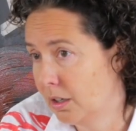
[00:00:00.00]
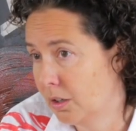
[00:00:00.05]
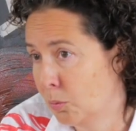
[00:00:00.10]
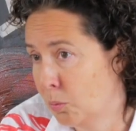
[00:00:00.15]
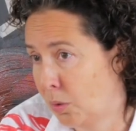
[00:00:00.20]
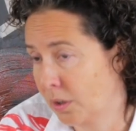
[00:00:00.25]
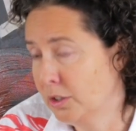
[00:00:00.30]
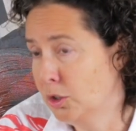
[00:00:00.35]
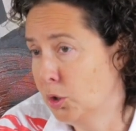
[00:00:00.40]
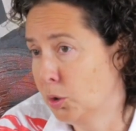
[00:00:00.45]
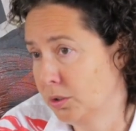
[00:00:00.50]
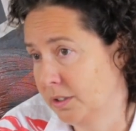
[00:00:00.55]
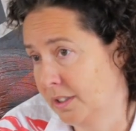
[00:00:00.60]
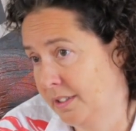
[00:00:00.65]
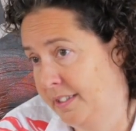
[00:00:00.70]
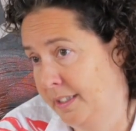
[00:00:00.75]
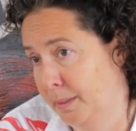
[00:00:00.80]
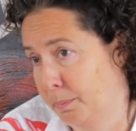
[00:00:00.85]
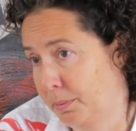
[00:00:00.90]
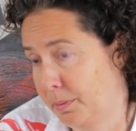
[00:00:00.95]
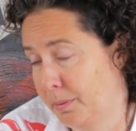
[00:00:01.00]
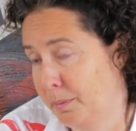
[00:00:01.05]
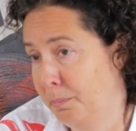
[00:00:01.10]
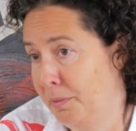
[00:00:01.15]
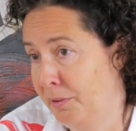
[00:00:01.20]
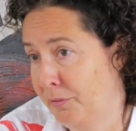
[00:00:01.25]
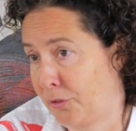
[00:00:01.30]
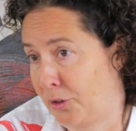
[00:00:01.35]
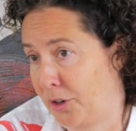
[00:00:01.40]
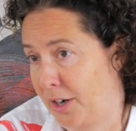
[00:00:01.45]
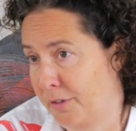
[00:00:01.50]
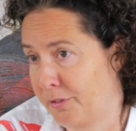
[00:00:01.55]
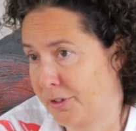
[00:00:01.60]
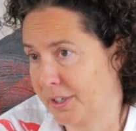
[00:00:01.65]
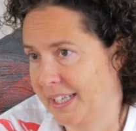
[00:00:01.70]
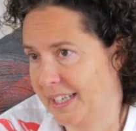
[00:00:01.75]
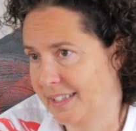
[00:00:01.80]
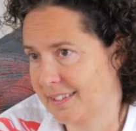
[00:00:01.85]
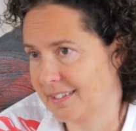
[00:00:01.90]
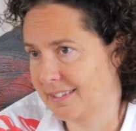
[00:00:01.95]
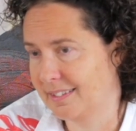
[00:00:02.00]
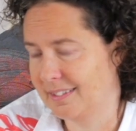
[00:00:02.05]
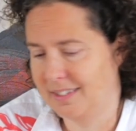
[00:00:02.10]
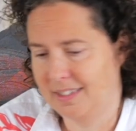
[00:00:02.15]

One golden tip before I forget.